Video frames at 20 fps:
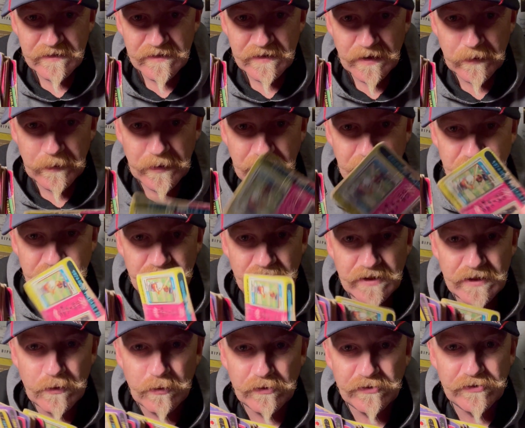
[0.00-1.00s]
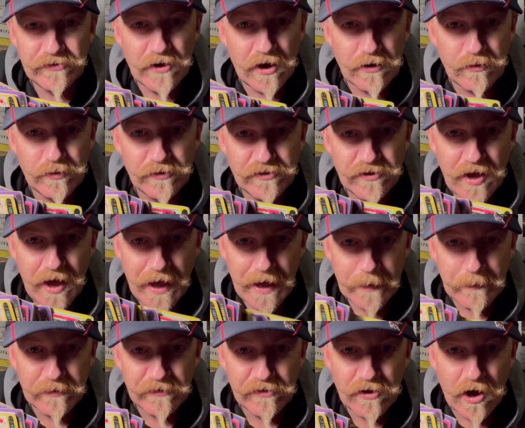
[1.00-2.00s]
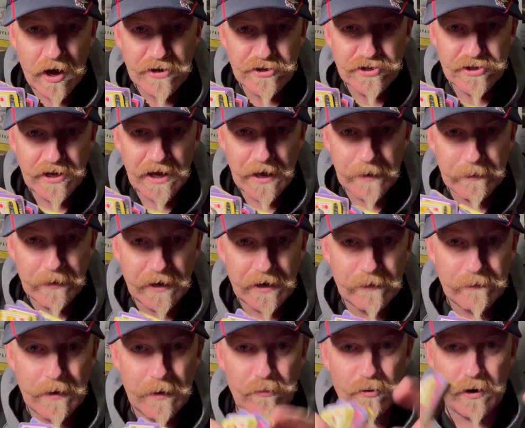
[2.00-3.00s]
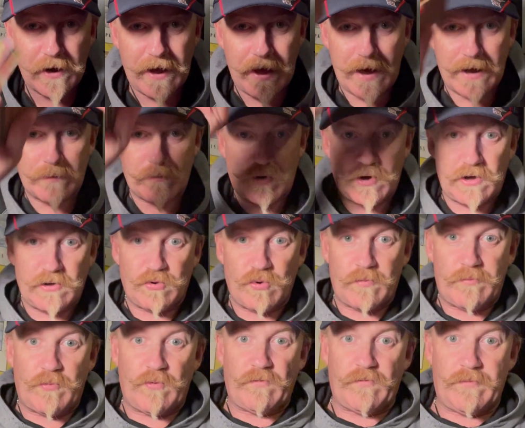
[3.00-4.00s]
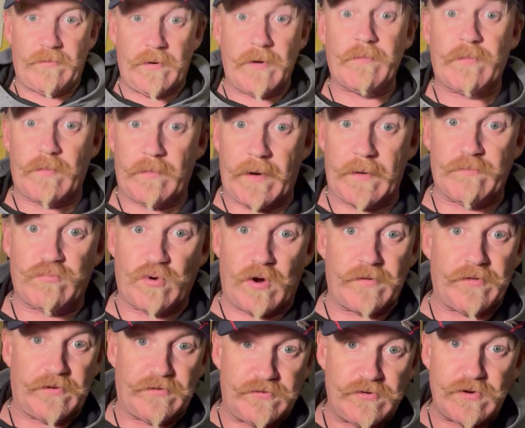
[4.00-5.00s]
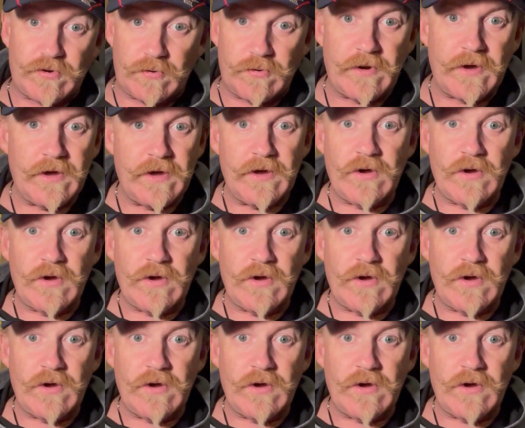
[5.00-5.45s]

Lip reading: I mean, they were stuck with tape, Scotch tape. I can remember I had them all up over, my brother too.